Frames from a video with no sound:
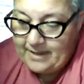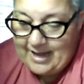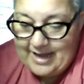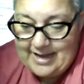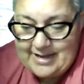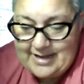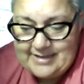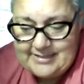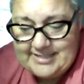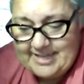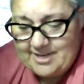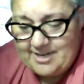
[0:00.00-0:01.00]
I
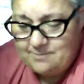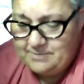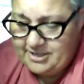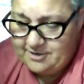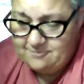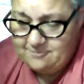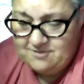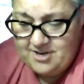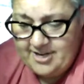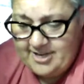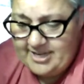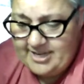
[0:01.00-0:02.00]
damn near
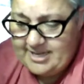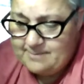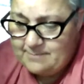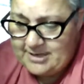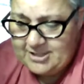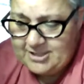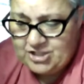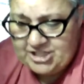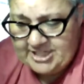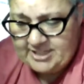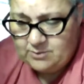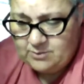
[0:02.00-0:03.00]
nut in my
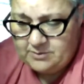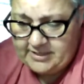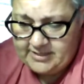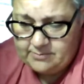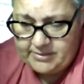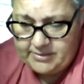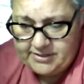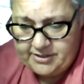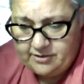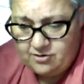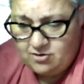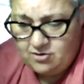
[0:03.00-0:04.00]
jeans when his
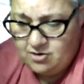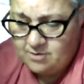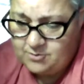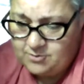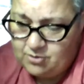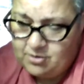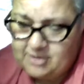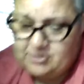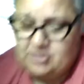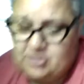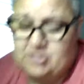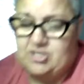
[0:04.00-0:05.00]
muscular arms cross
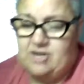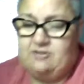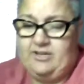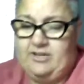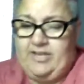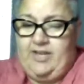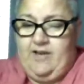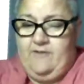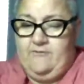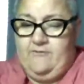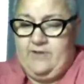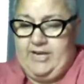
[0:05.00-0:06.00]
sternly
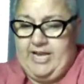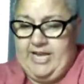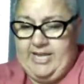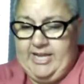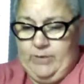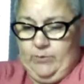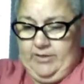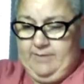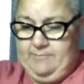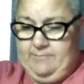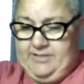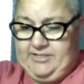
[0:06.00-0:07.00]
over an equally
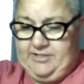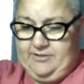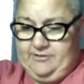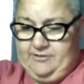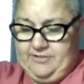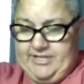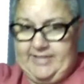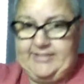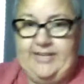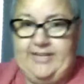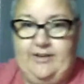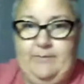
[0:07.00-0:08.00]
muscular chest.
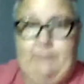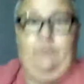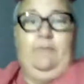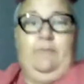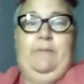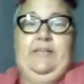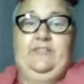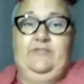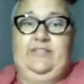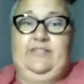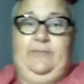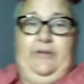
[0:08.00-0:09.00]
Here, let me pull my
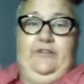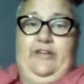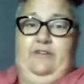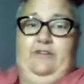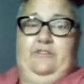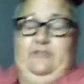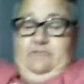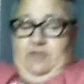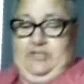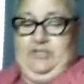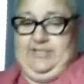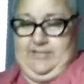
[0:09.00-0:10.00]
muscles up here, y'all, so you
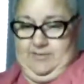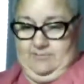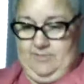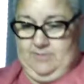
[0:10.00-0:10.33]
can see them.